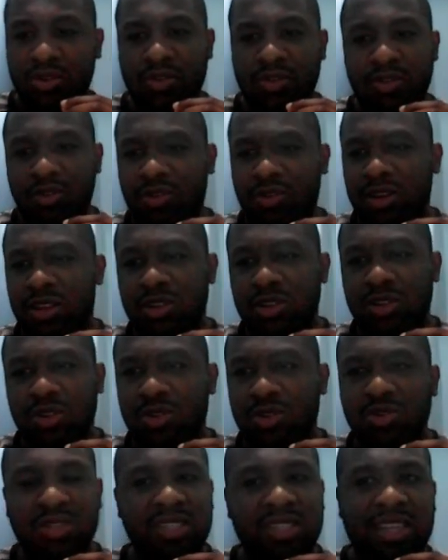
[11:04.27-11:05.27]
Okay,
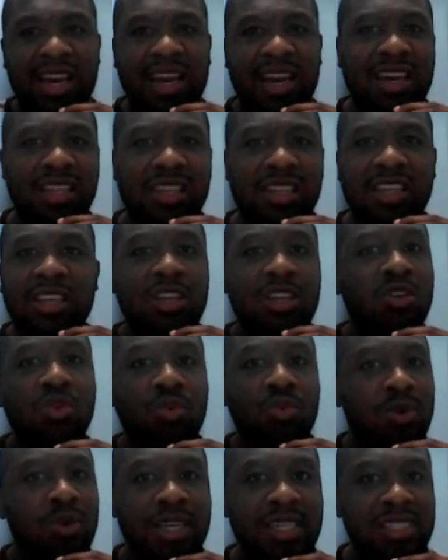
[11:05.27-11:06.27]
so you
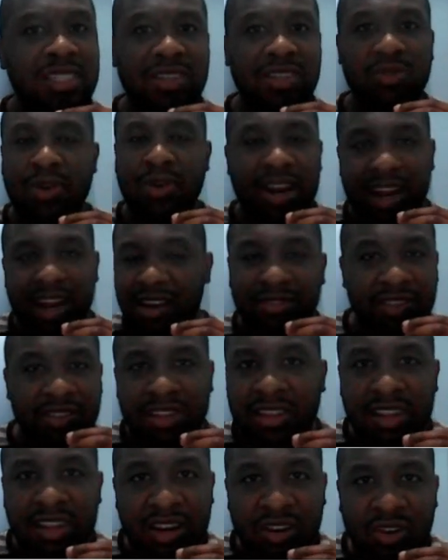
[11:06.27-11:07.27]
said you is,
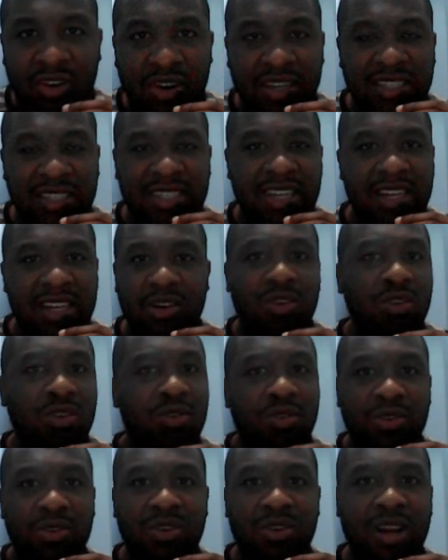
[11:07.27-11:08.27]
right after they're gonna
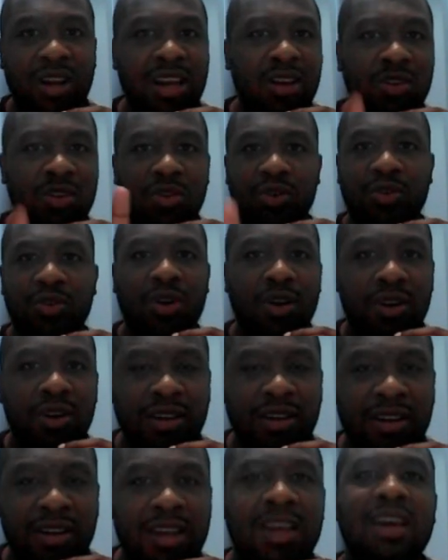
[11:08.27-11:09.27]
say, oh, okay,
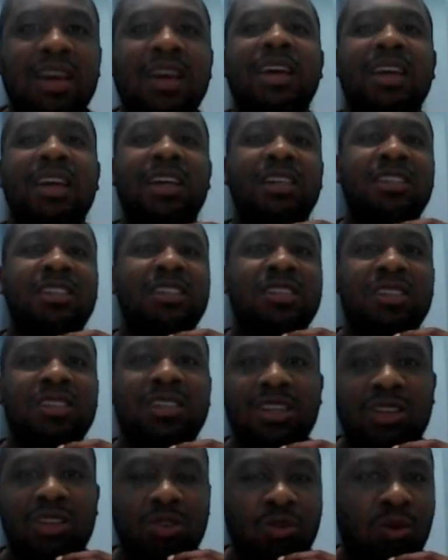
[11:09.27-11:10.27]
you're wrong,
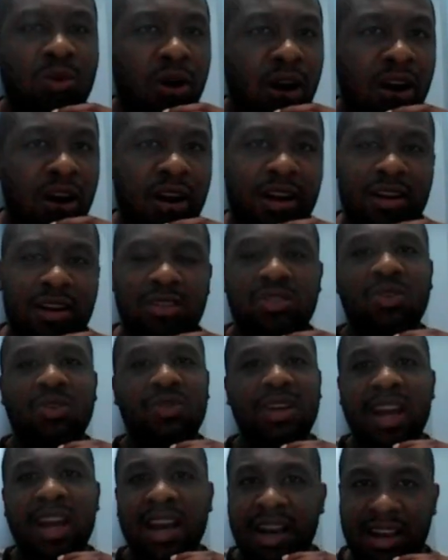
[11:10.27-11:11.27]
it's you
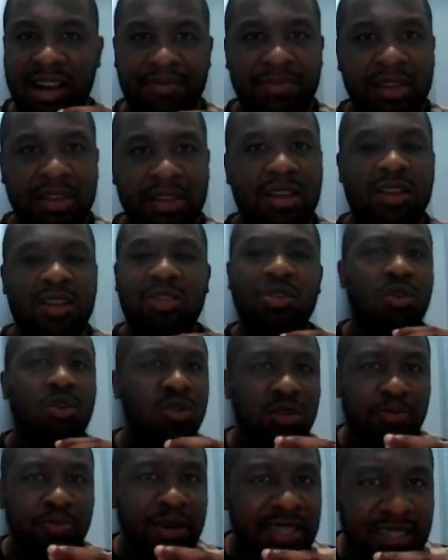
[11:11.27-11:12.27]
are. So yeah,
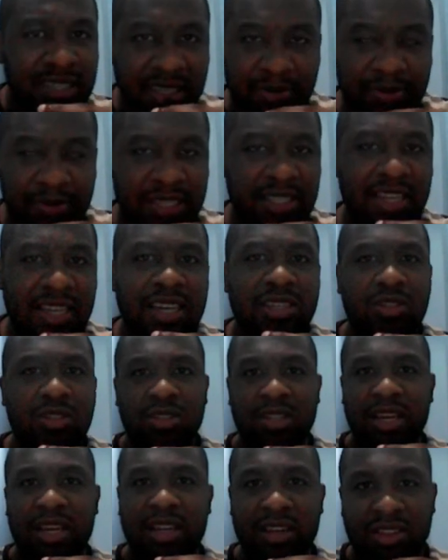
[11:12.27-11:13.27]
those basic
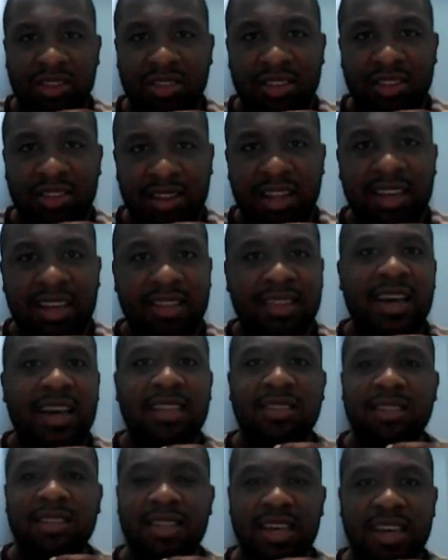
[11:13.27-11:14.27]
mistakes and
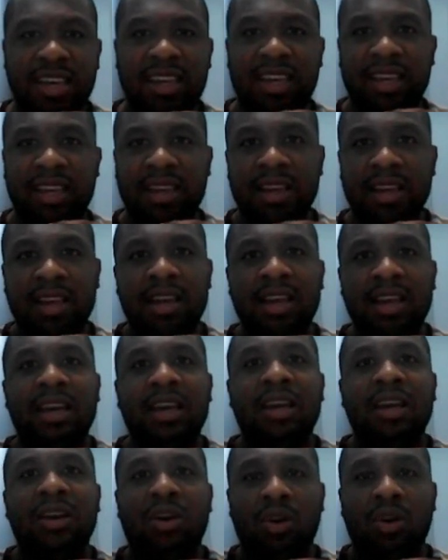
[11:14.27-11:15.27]
things like that, they
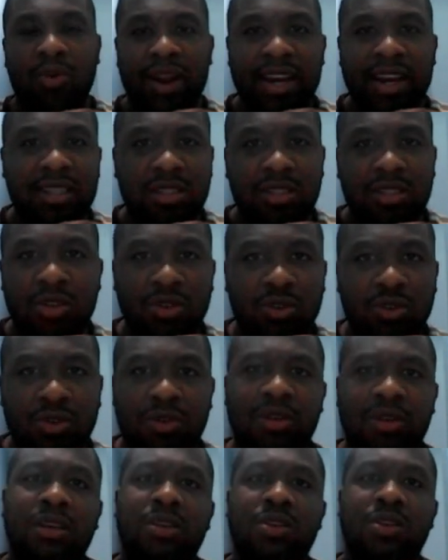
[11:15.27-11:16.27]

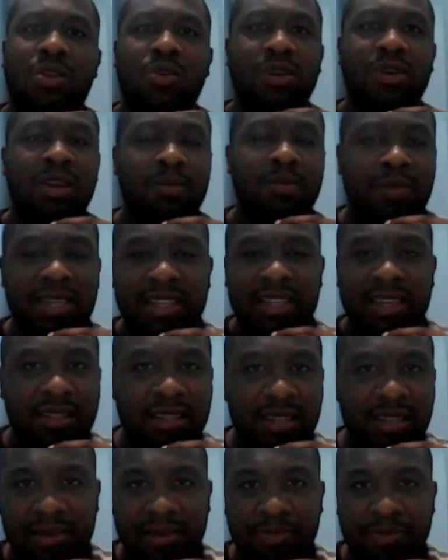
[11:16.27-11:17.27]
correct you,
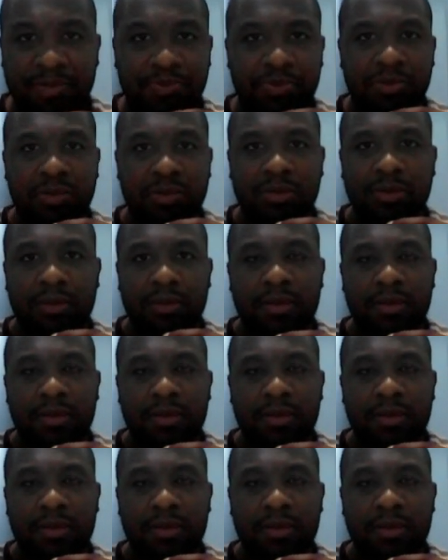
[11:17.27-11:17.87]
immediately.